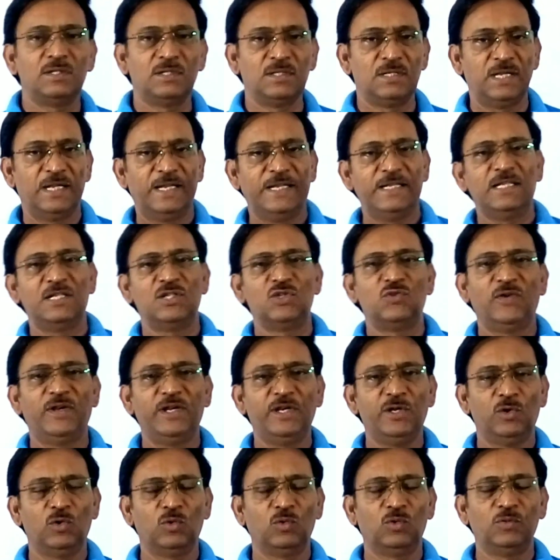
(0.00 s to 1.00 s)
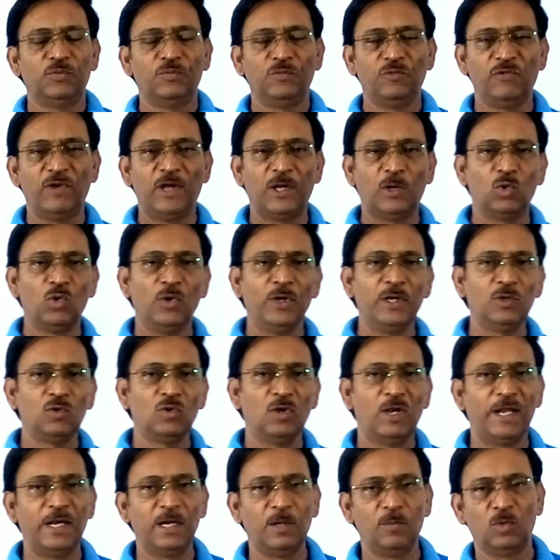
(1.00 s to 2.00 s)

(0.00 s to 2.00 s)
students, in this video we are going to learn